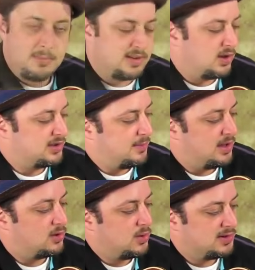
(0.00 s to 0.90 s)
But so some
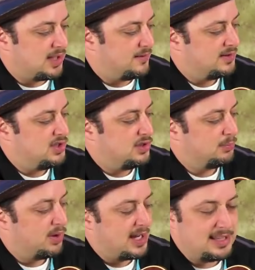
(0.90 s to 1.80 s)
of the cool stuff is you
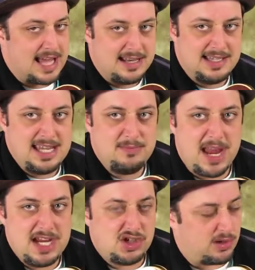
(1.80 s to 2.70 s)
can plug in that D
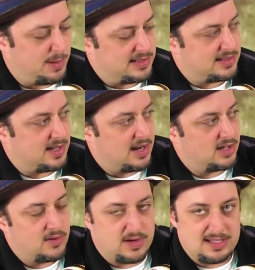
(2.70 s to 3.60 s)
major
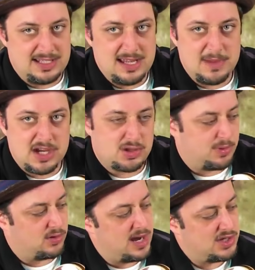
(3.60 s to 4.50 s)
pentatonic over a D major
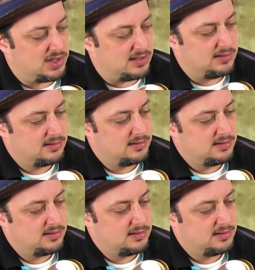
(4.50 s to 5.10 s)
progression,